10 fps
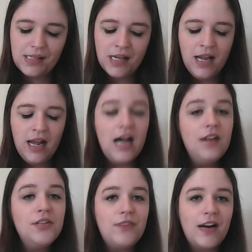And then
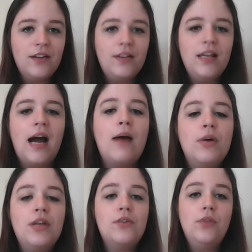finally, I want you
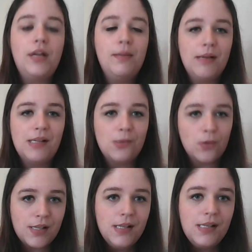to look at my
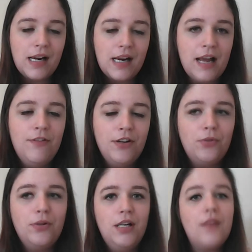sources that I have
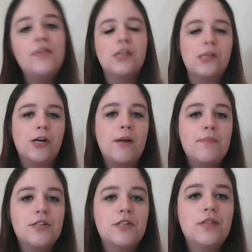included in the description
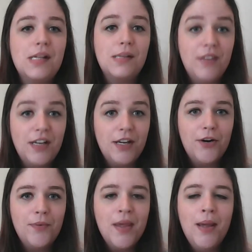to this video,
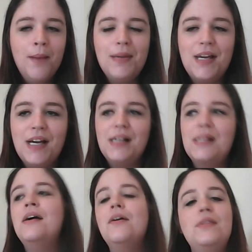because
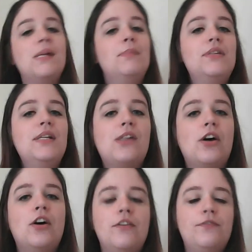some of these
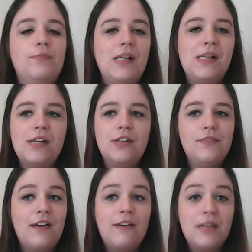are considered
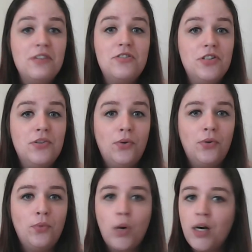foundational
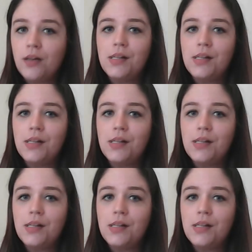works.